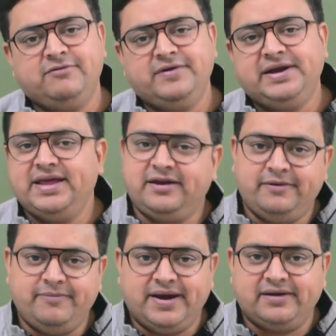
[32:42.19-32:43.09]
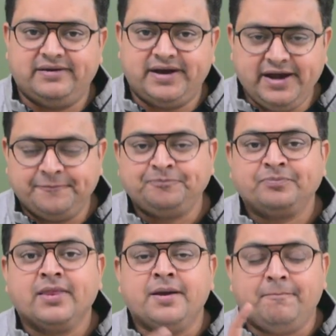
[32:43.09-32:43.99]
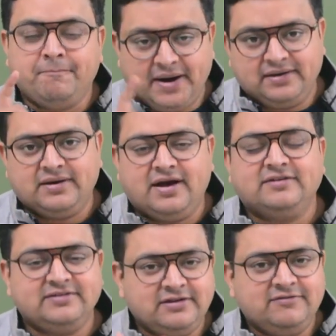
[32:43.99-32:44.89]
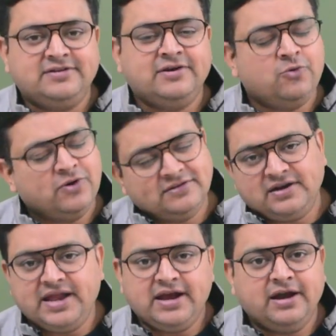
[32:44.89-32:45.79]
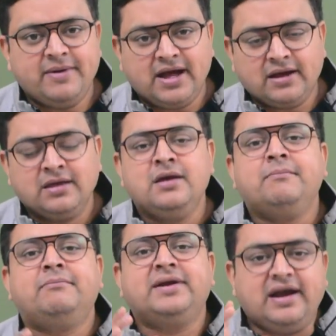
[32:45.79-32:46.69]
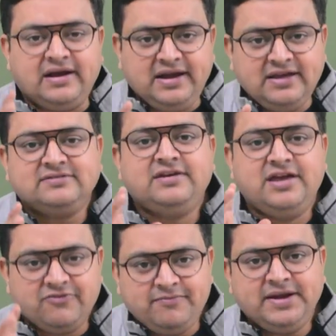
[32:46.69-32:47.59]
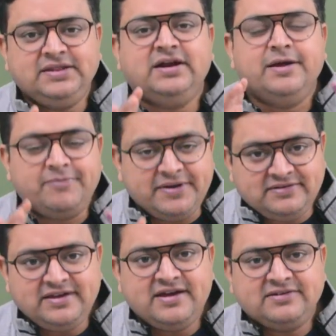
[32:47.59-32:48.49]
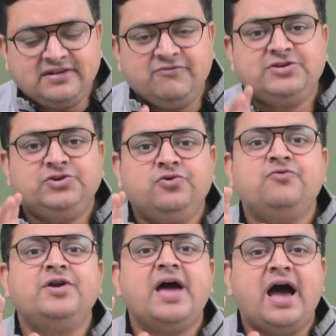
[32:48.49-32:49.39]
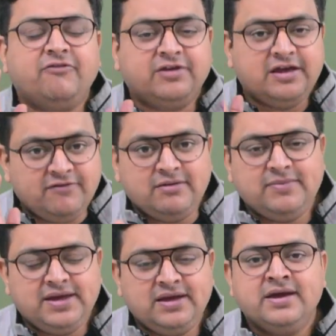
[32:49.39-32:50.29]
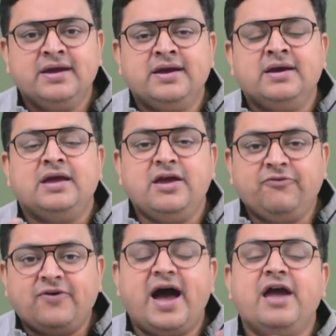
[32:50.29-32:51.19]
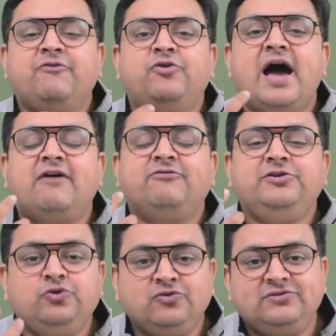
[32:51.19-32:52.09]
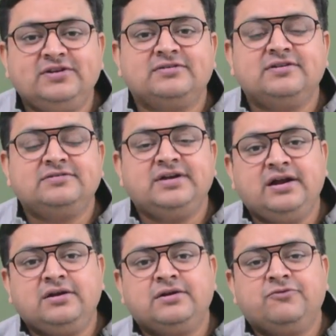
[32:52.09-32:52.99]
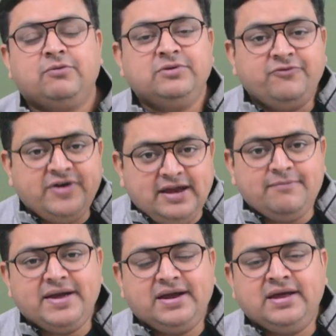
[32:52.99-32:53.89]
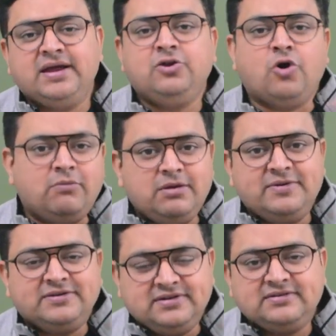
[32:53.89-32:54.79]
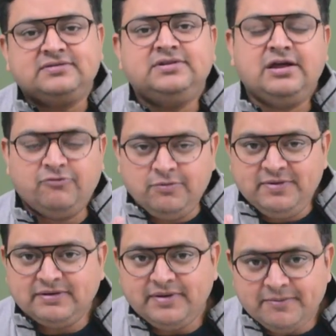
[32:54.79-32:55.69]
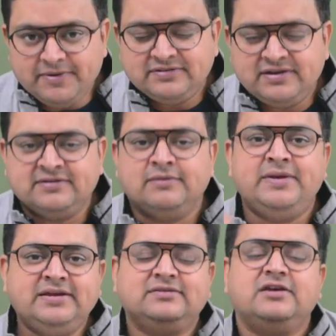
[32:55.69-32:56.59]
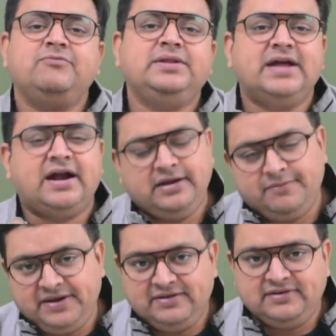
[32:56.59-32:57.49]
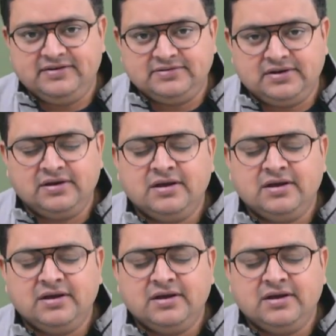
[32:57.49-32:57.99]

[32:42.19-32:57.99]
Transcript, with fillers: We will take it back, right? But assessee will say, okay, sir, take it back. But at least give me the depreciation which you would have given me if I would have used this asset from the very beginning in normal business, there would be some depreciation. Please give me that depreciation.